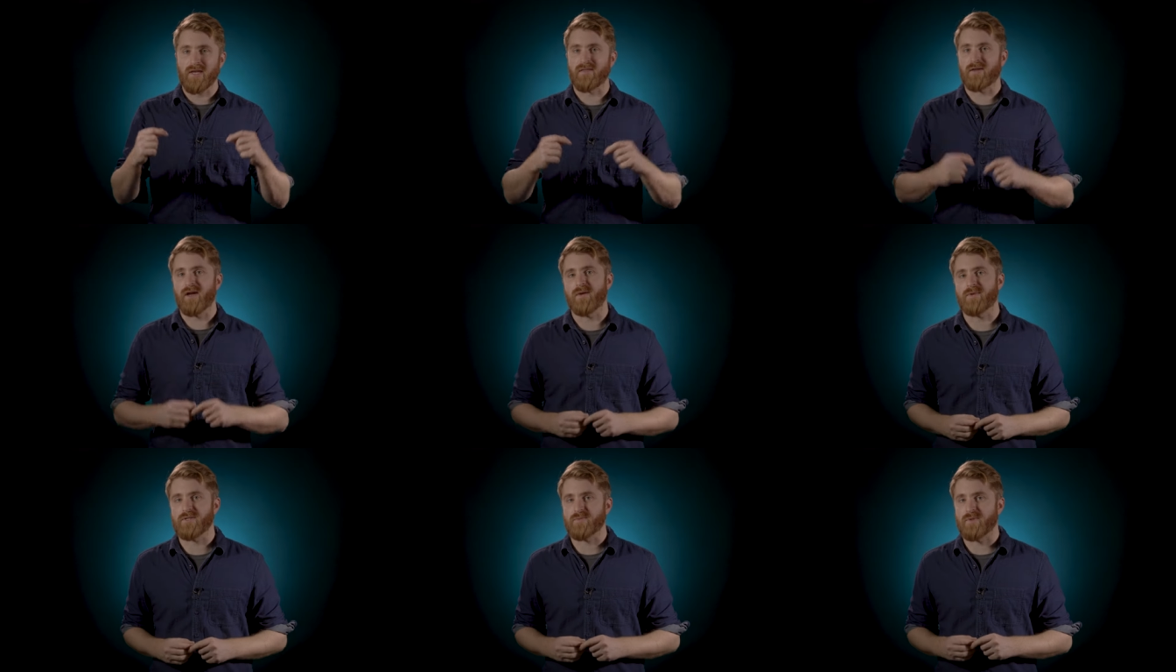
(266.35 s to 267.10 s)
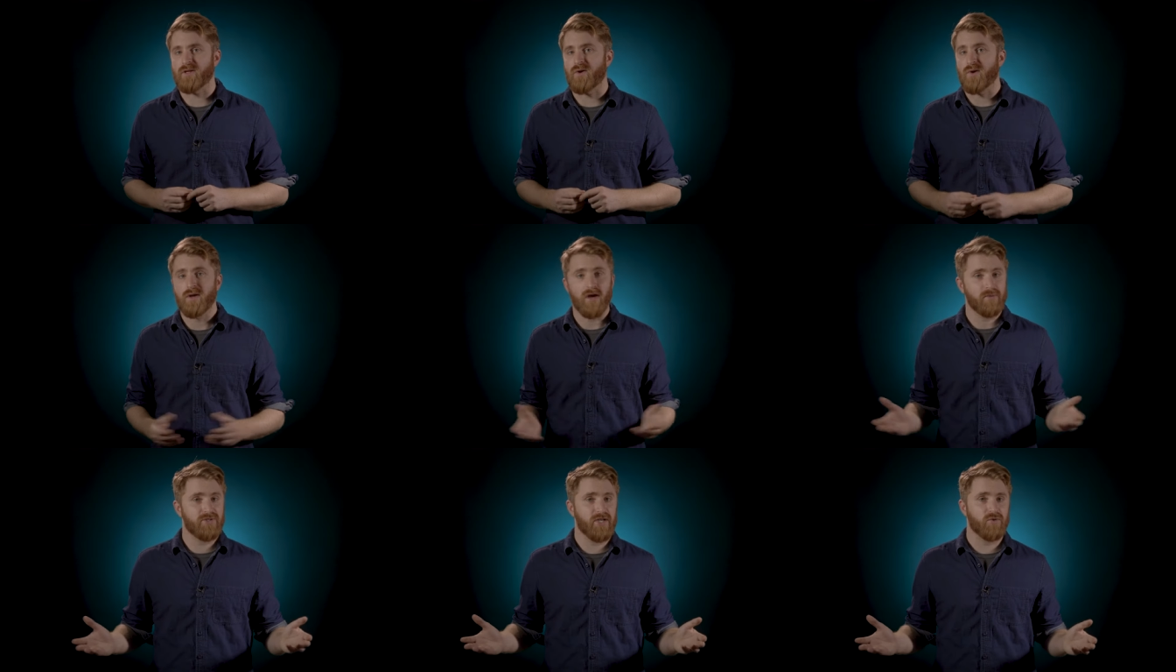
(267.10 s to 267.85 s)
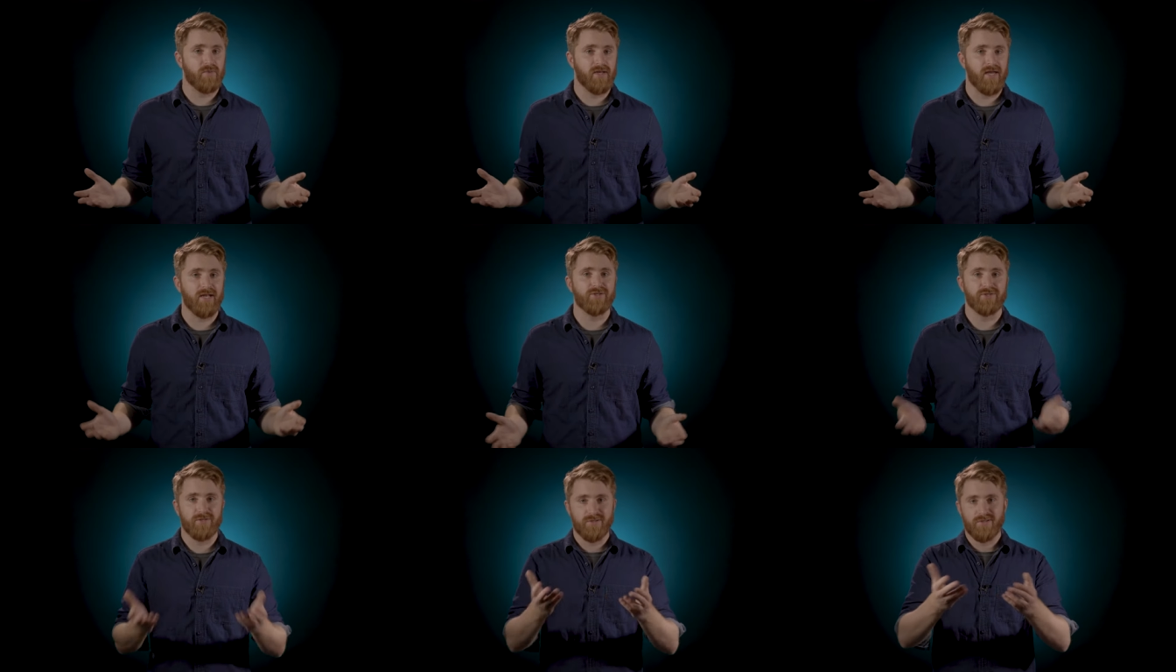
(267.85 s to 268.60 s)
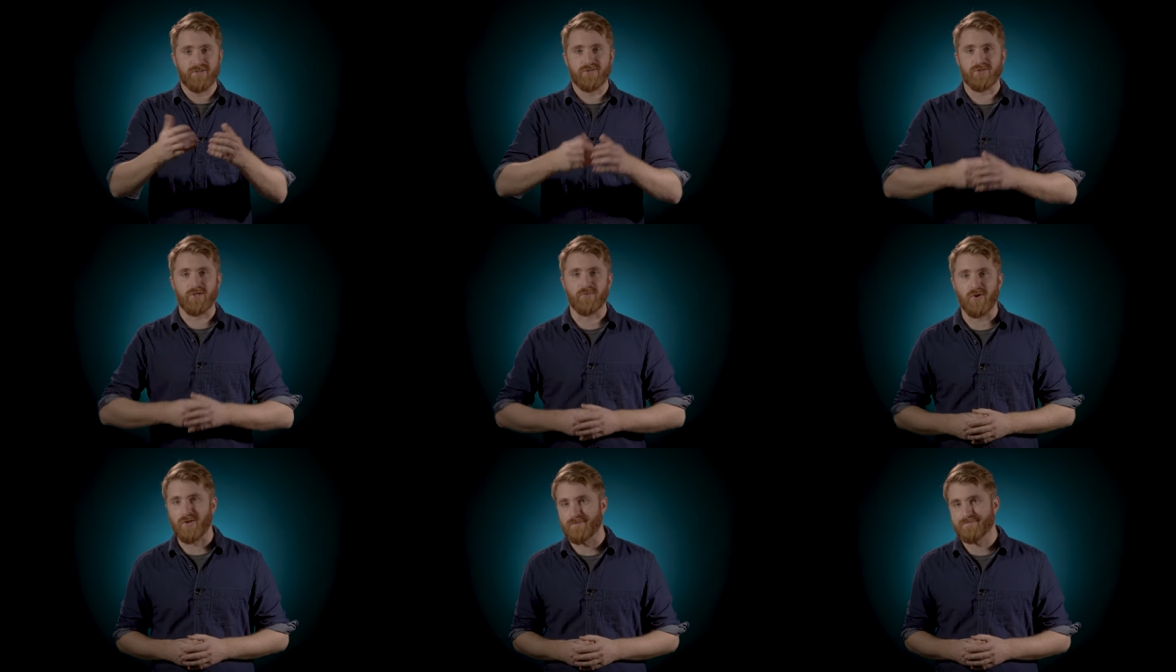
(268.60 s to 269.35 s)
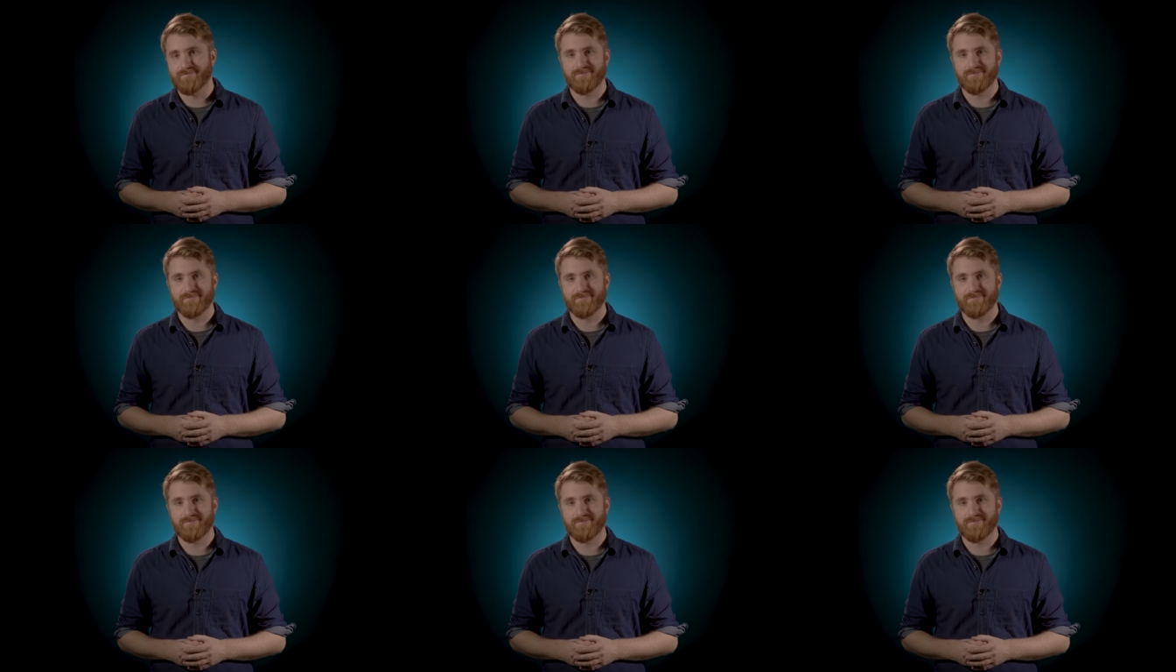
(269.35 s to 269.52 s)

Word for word: in the comments below. I'm Jake with B&H. Just keep rolling.